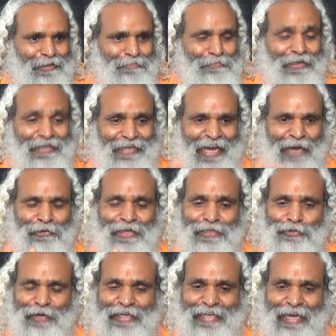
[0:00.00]
But
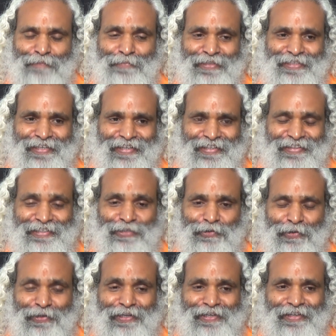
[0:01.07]
nowadays what happens? This, you
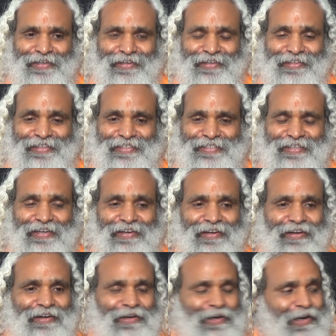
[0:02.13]
know, this
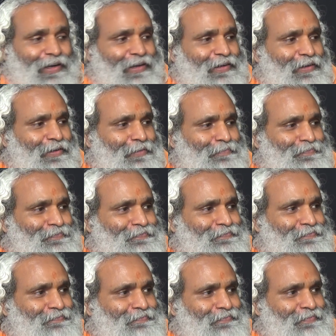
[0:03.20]

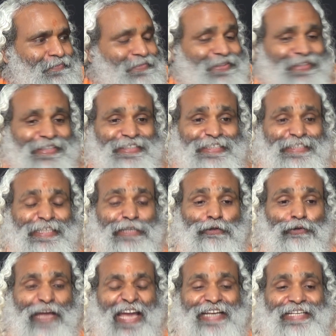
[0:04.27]
called
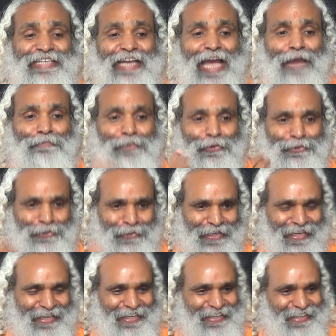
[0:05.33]
secularist approach,
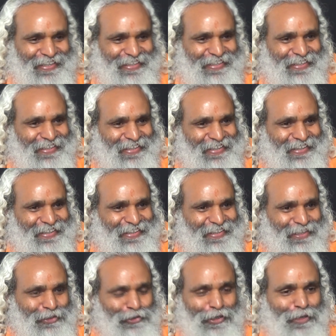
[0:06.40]
okay?
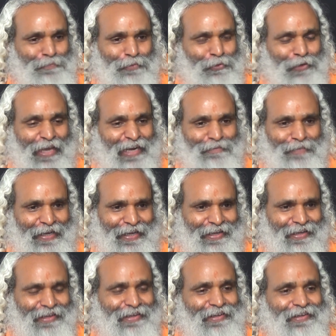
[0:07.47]
So if you can
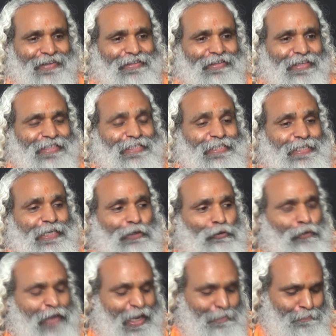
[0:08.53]
bring a
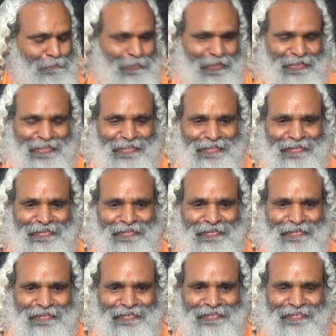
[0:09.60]
secular
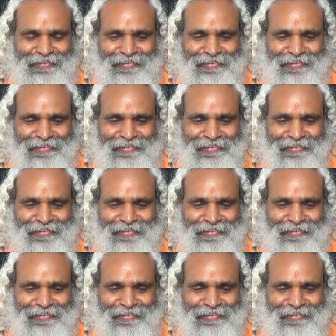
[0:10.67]
person,